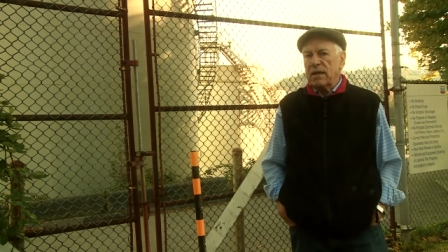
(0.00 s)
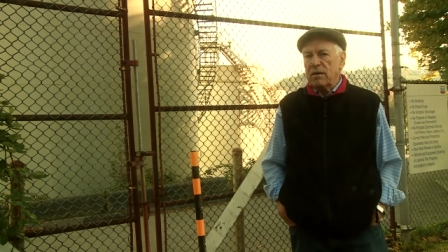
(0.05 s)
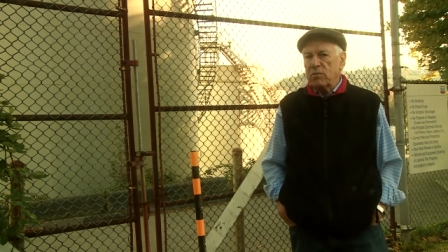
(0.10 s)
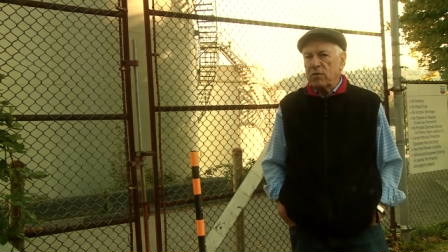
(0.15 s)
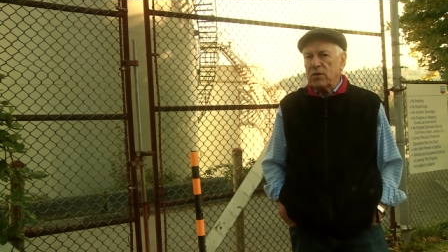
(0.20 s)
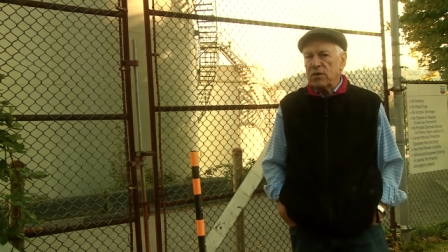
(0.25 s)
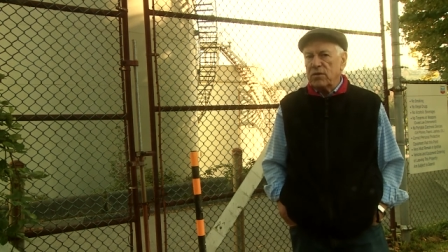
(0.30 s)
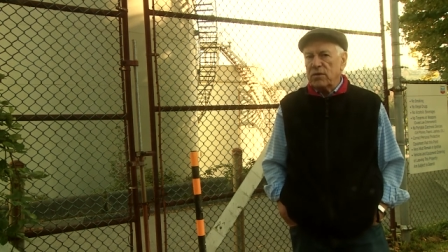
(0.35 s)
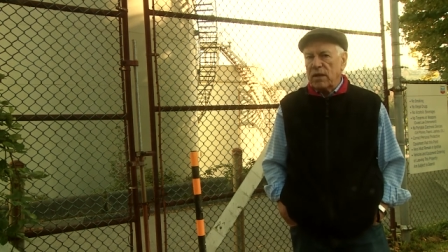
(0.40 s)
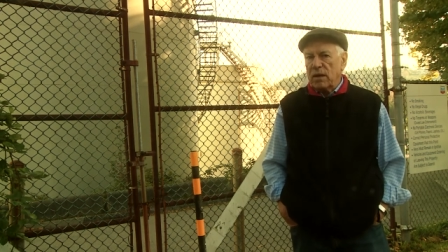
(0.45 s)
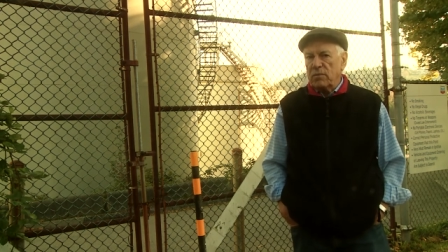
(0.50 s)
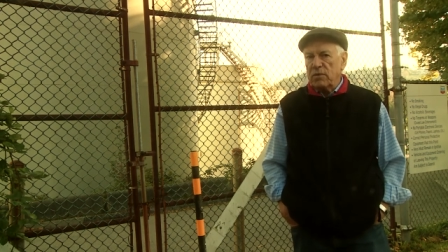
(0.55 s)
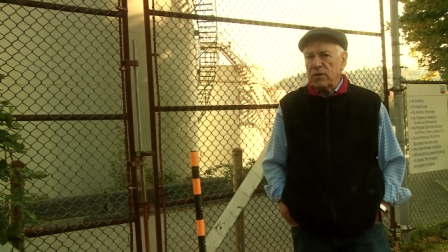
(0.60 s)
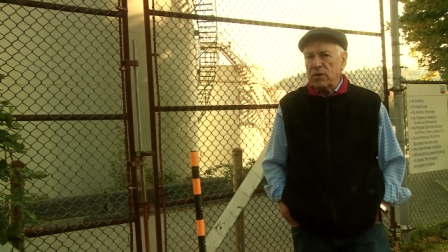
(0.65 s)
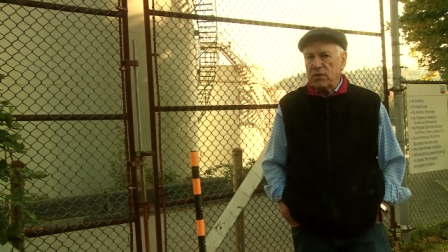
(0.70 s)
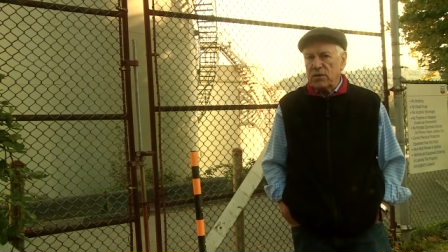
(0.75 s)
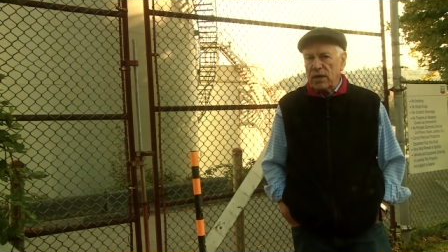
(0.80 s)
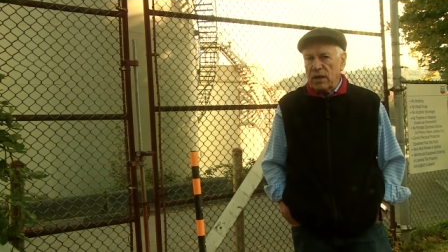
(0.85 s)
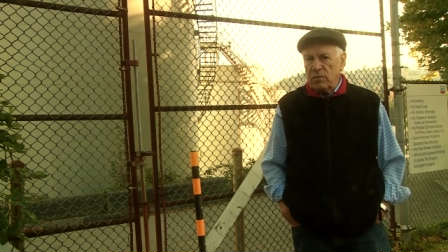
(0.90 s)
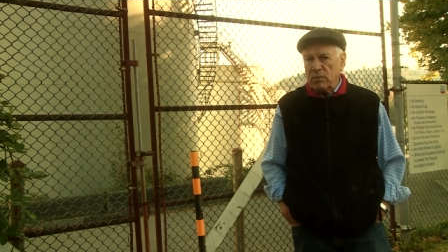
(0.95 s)

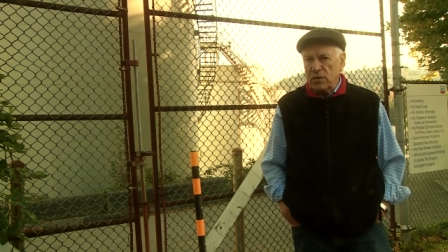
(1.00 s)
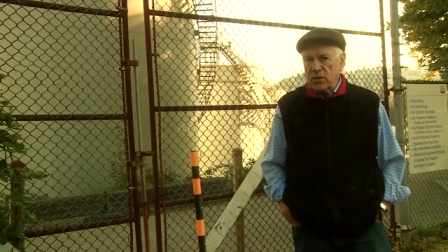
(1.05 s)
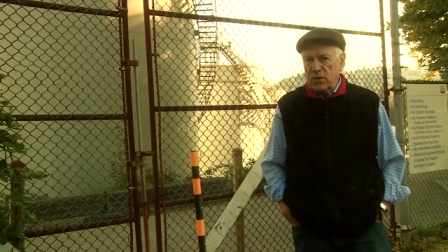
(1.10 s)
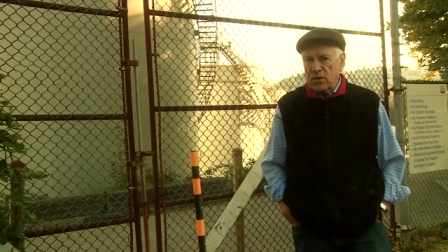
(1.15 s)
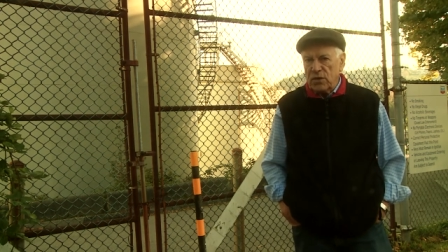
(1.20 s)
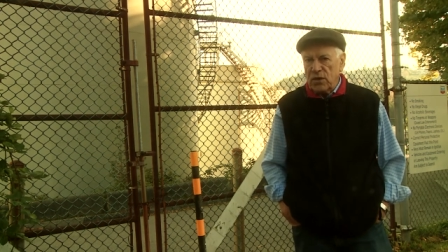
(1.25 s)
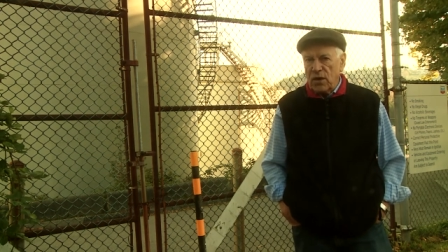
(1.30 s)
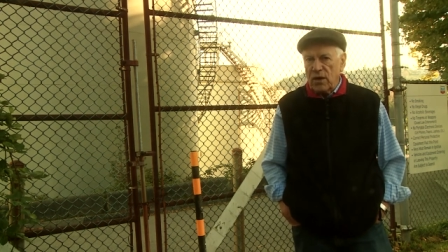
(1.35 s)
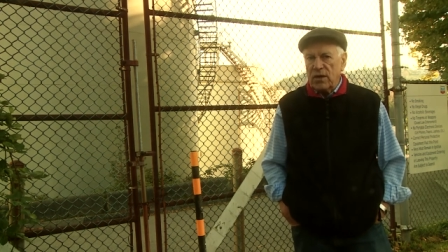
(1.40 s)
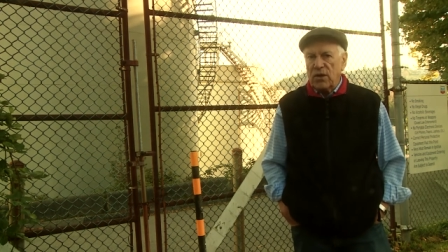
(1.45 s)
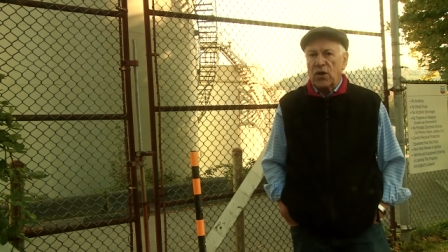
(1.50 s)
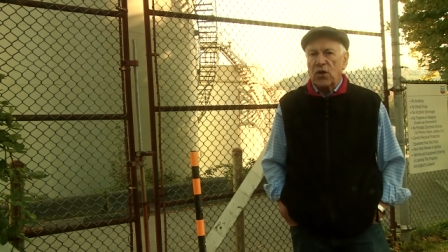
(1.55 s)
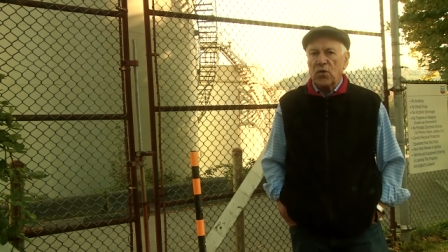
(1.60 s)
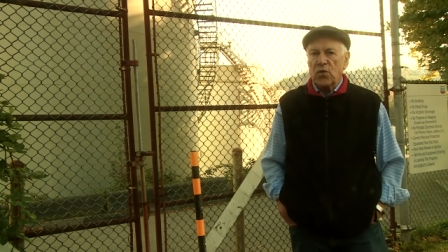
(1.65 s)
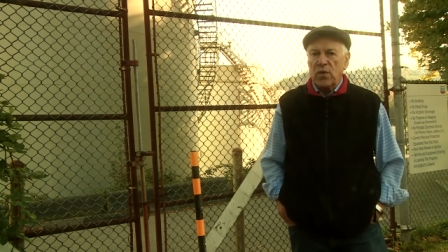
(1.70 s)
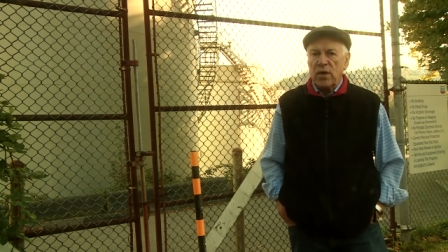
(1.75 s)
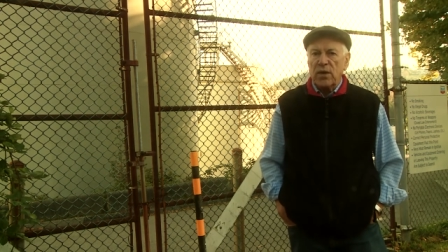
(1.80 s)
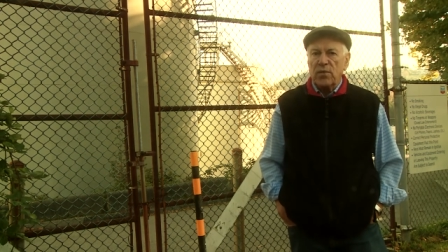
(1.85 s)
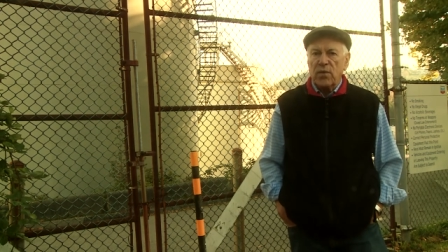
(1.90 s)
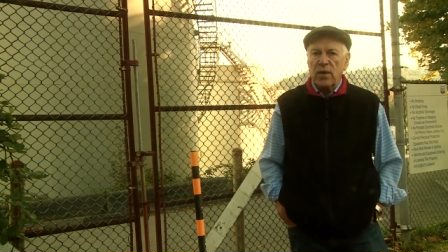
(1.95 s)

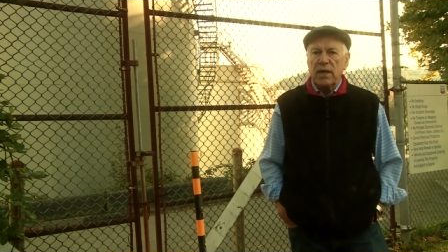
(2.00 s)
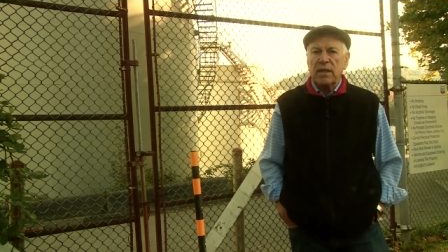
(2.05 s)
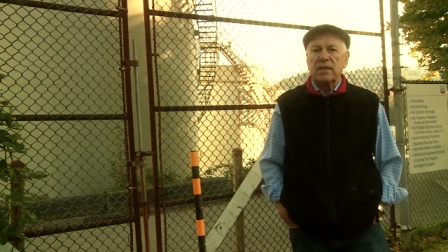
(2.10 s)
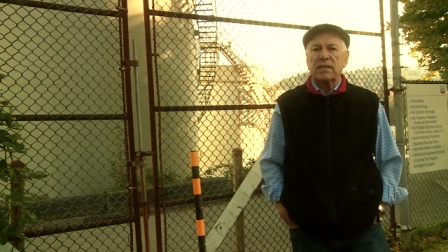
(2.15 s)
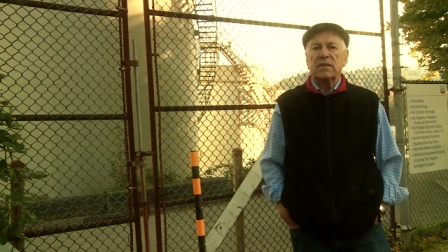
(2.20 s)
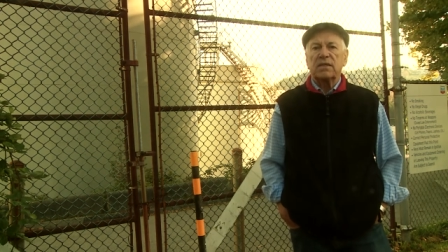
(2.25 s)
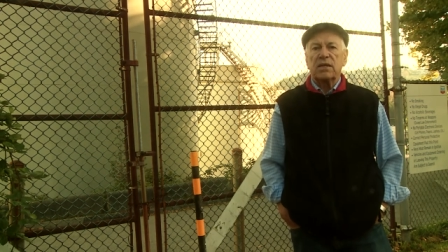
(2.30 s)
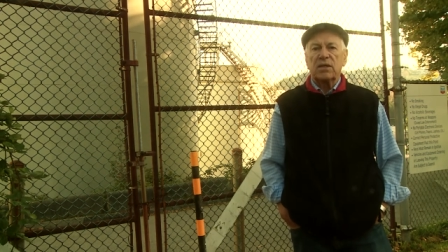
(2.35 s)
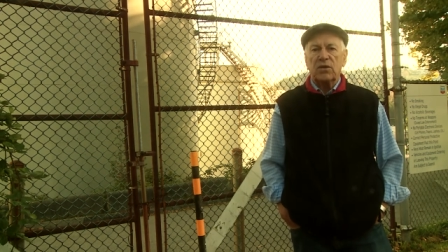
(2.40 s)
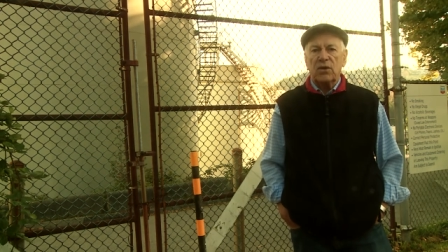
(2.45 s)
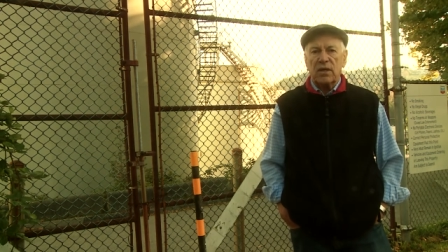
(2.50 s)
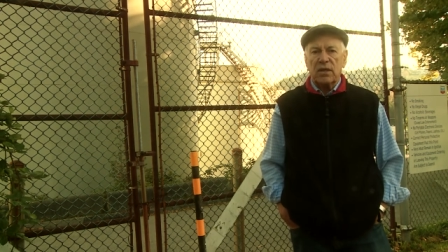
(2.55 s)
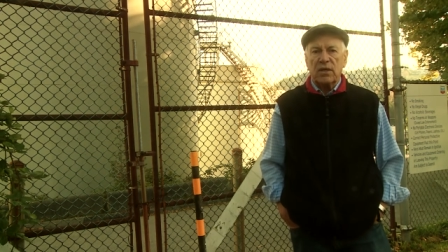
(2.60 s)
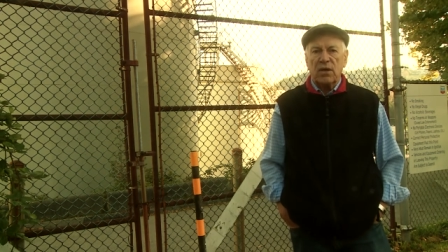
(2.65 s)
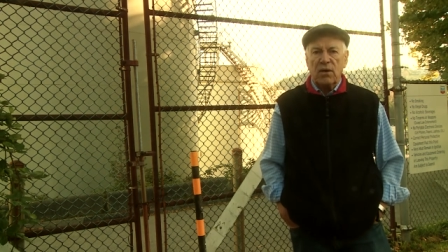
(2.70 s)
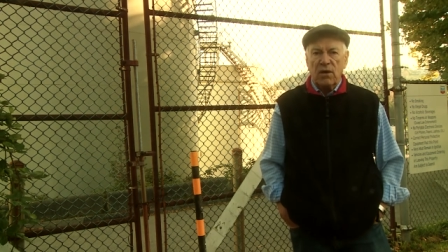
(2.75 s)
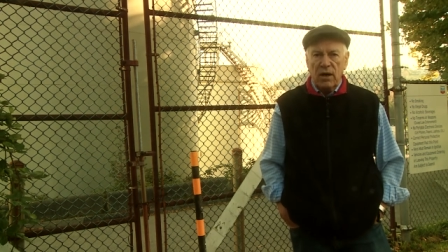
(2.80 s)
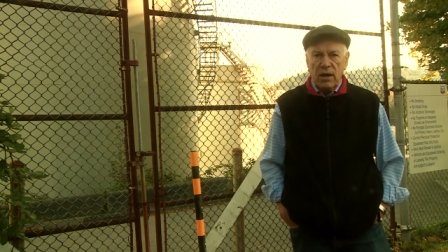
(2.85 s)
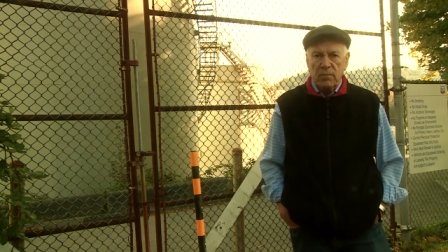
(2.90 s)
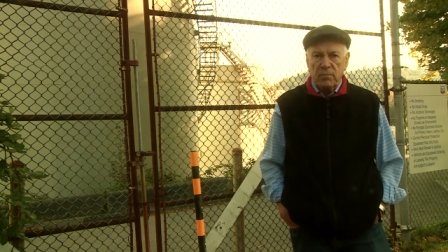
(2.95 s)

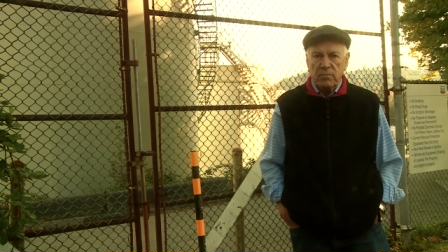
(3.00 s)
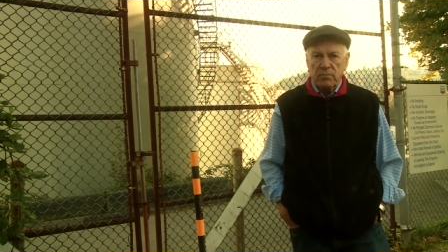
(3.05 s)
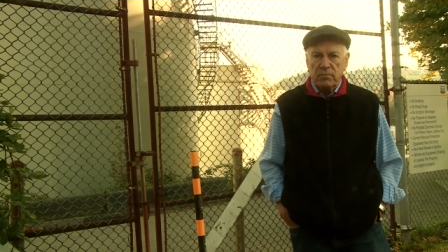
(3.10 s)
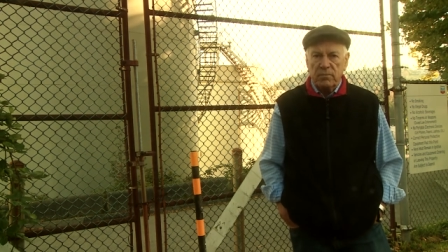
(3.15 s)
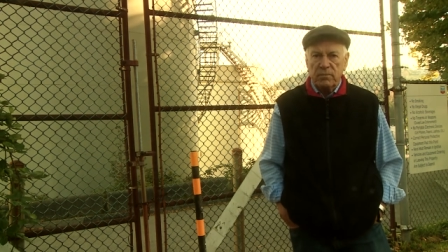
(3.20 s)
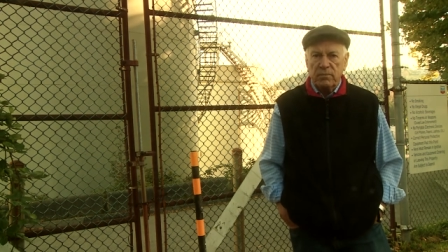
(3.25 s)
www.greenrights.com.